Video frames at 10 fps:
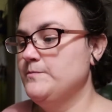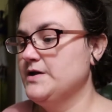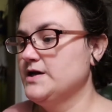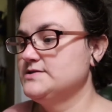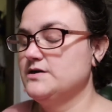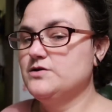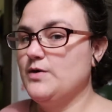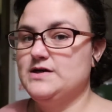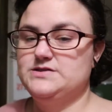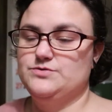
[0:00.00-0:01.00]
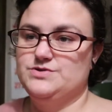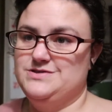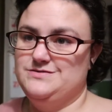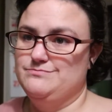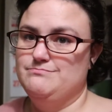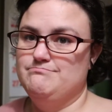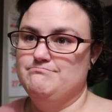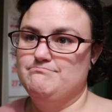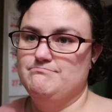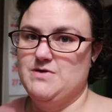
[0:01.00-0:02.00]
because otherwise it'll just
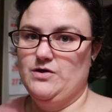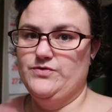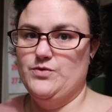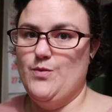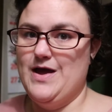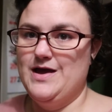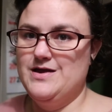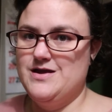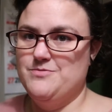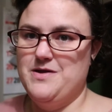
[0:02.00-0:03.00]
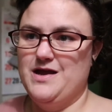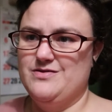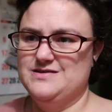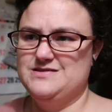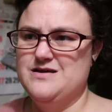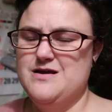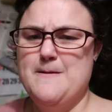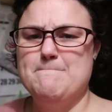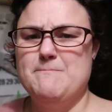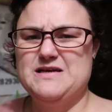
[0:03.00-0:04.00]
melt away and it'll make this
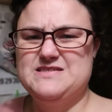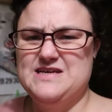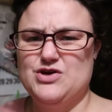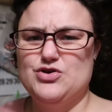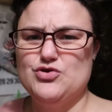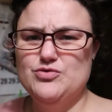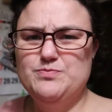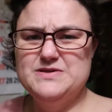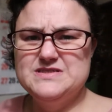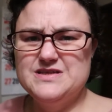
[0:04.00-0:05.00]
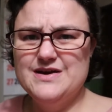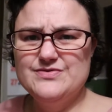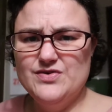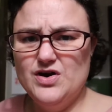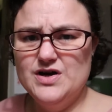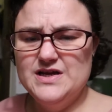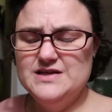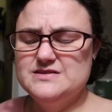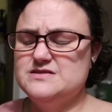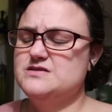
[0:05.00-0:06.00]
messy goop stuff on it.